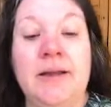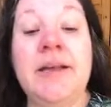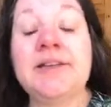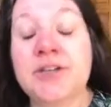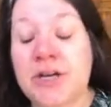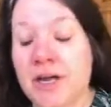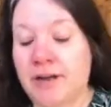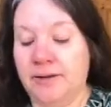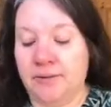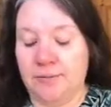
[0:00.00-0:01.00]
yesterday,
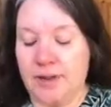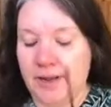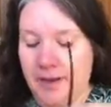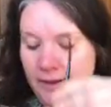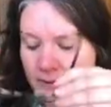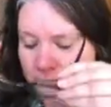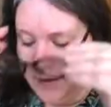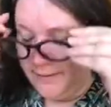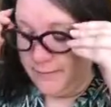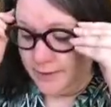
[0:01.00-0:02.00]
we,
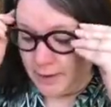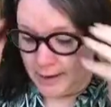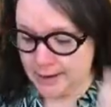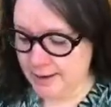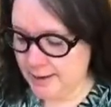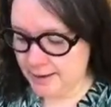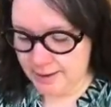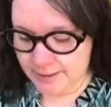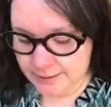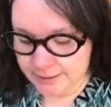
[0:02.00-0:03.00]
Kevin and I,
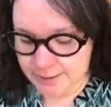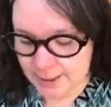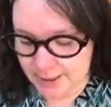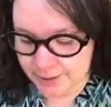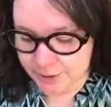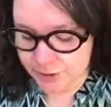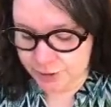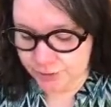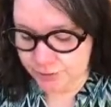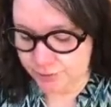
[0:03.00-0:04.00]
decided
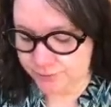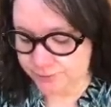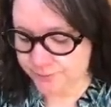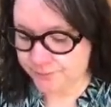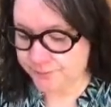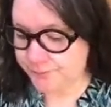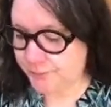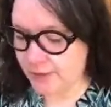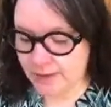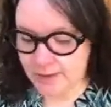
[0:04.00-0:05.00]
to,
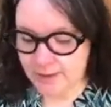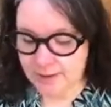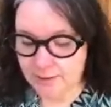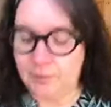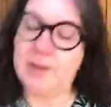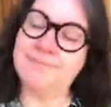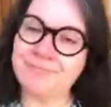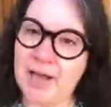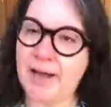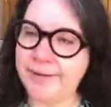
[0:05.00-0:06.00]
well,
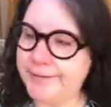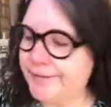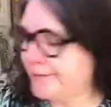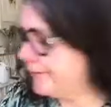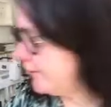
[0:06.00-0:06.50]
I did because